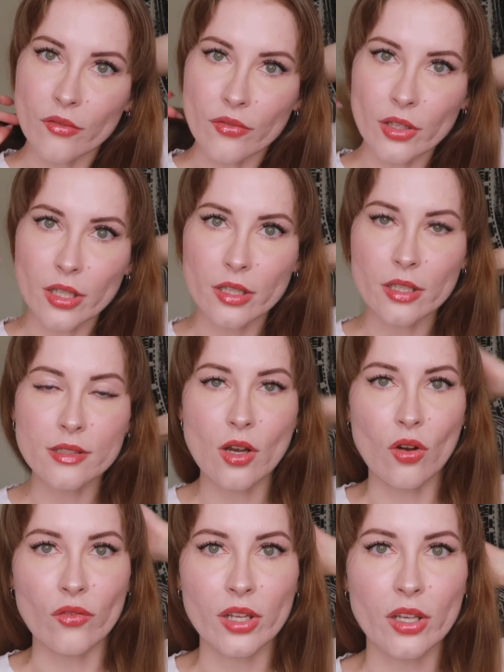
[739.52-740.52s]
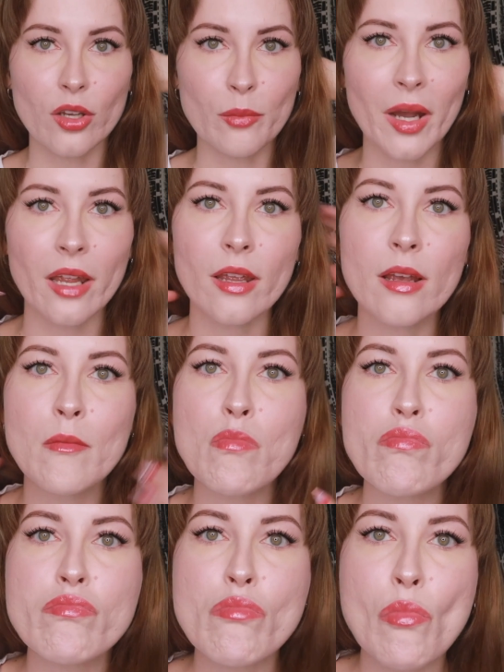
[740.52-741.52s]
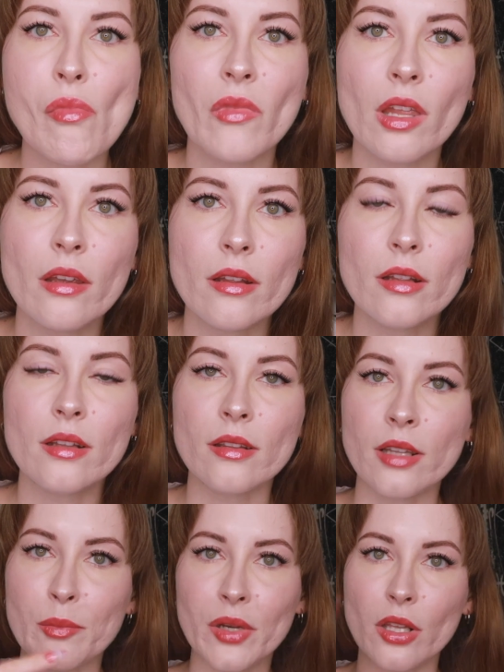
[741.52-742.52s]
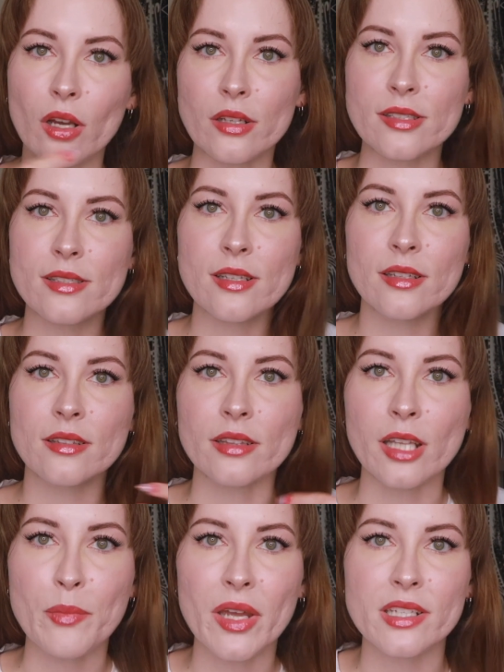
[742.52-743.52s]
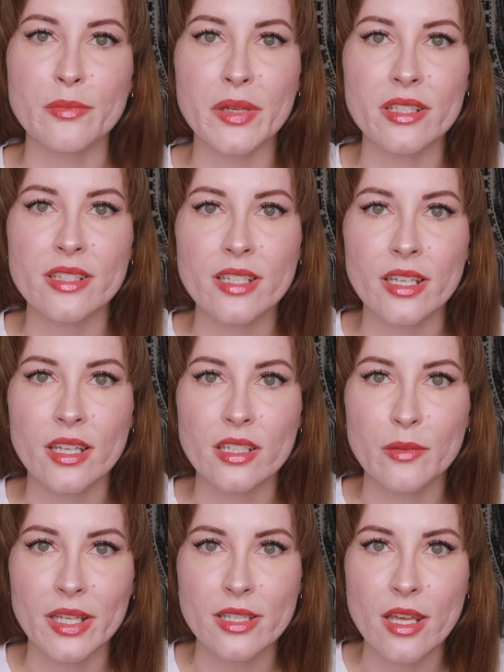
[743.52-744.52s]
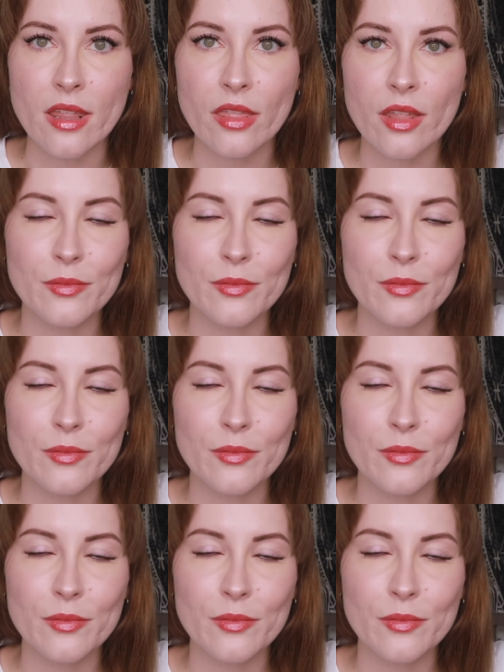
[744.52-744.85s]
I feel like this whole video my lip gloss lip has been sticking to my teeth.